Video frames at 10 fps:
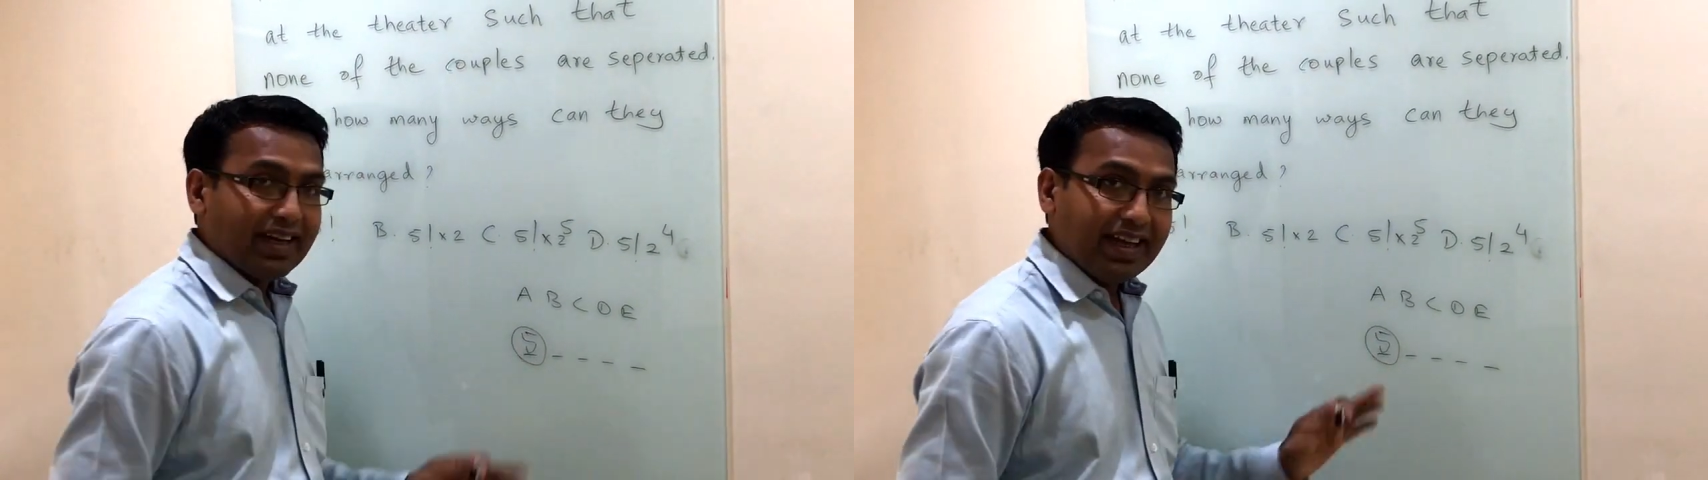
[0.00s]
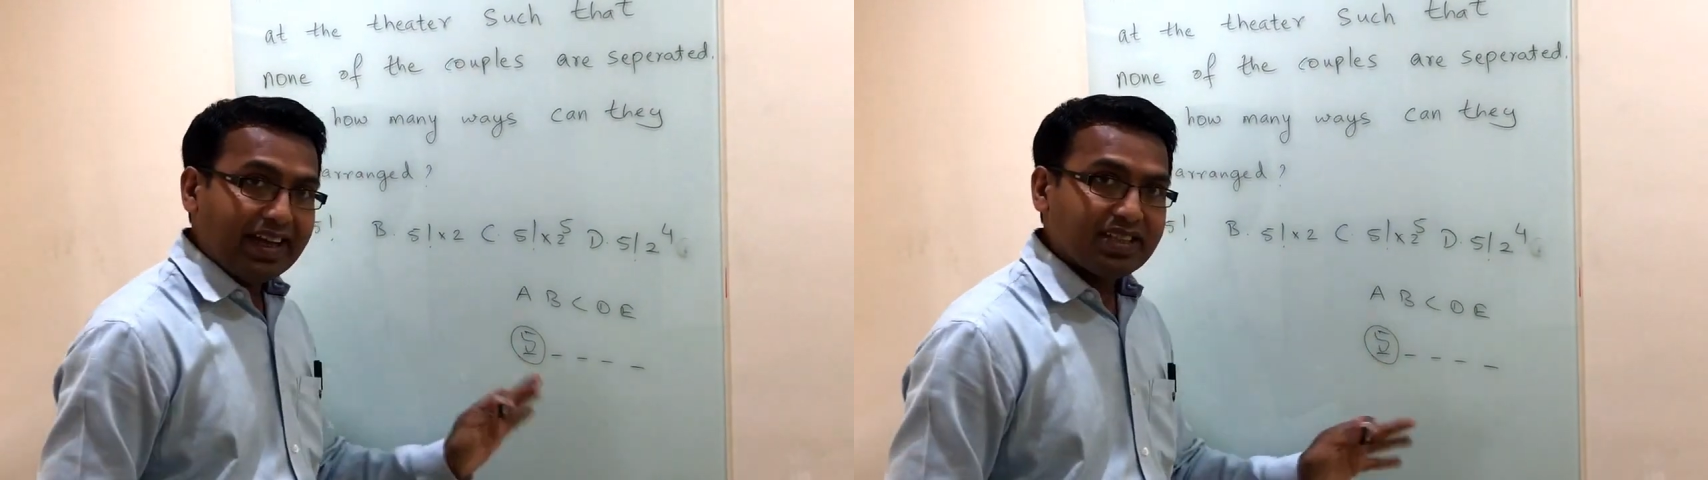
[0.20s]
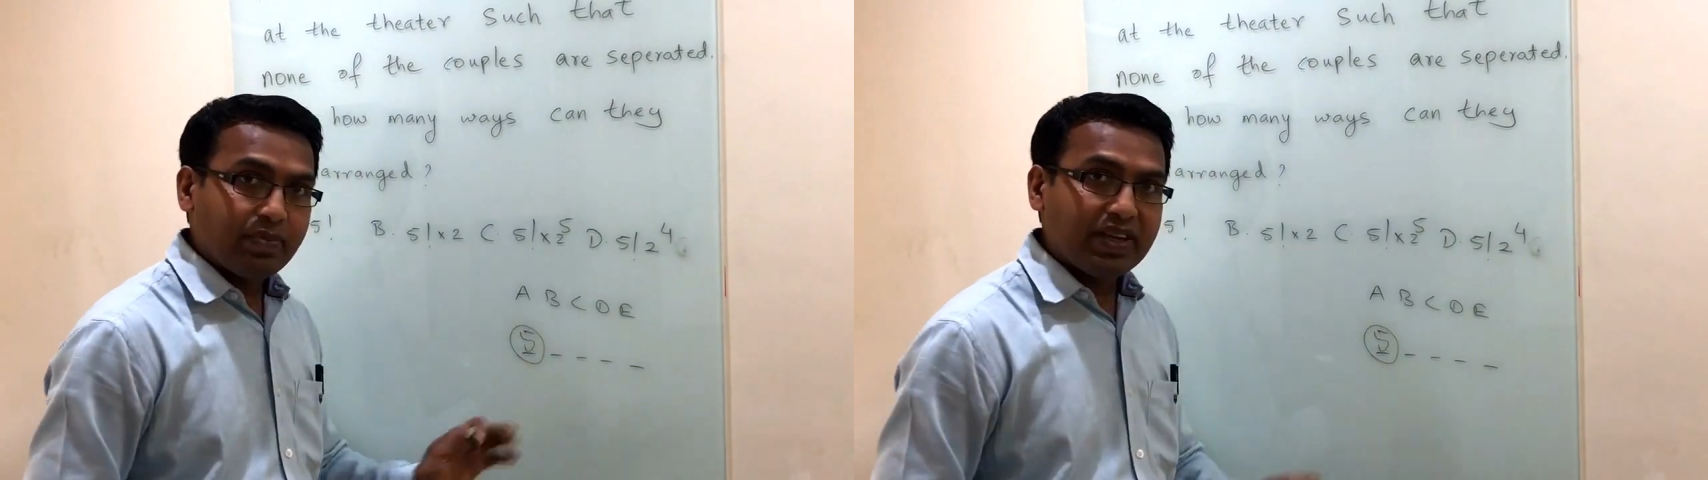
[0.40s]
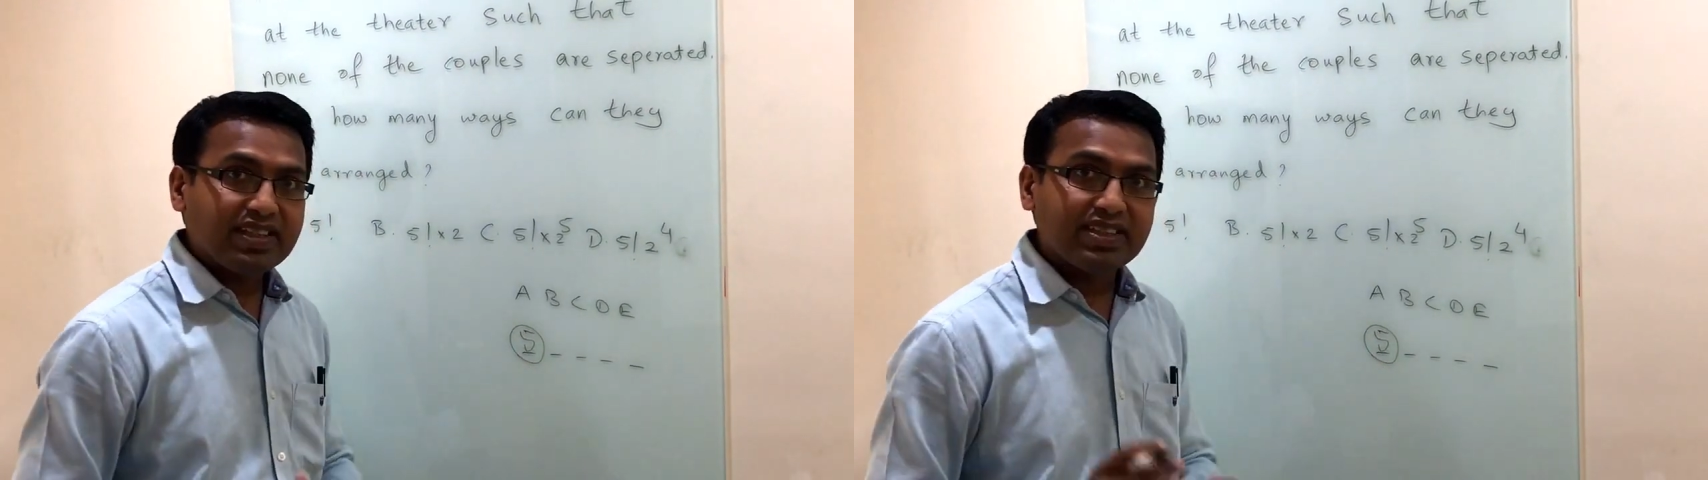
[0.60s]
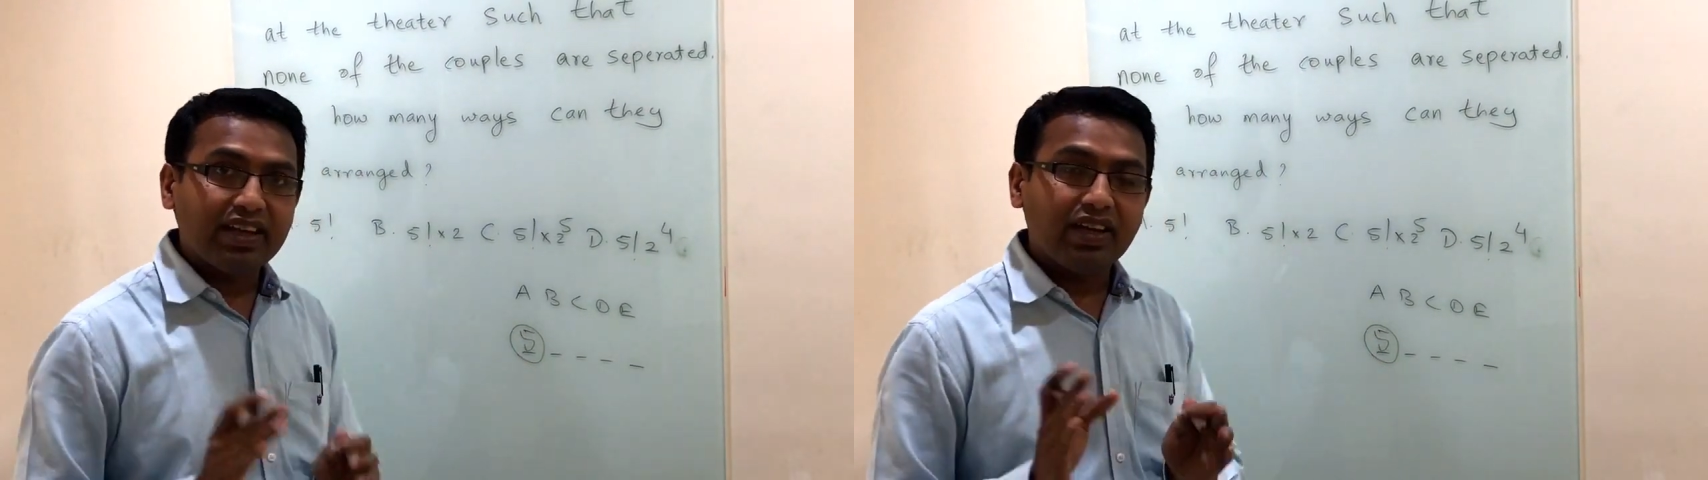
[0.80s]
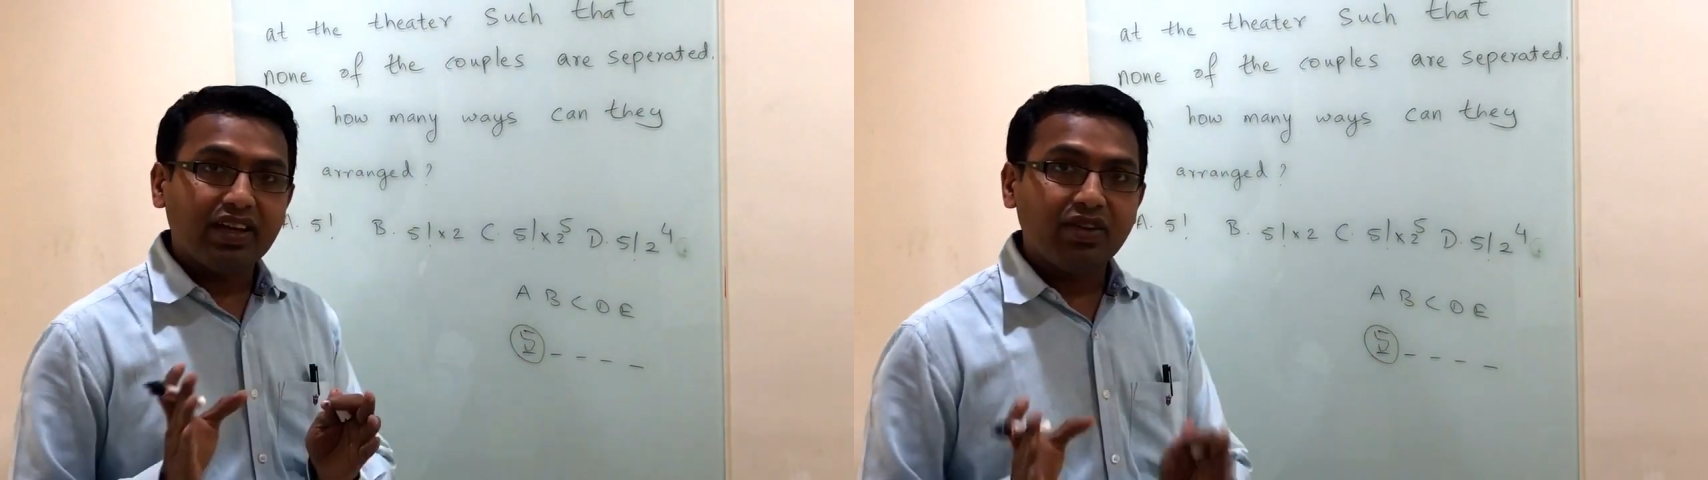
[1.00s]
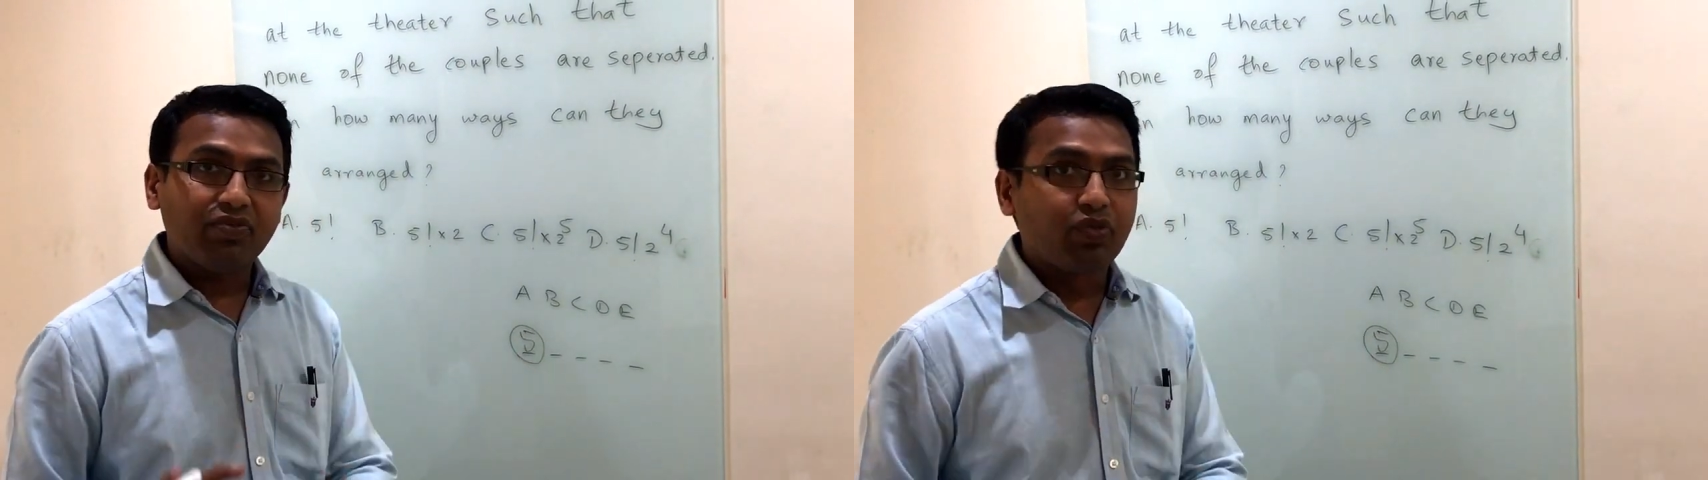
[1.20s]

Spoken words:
Next place there are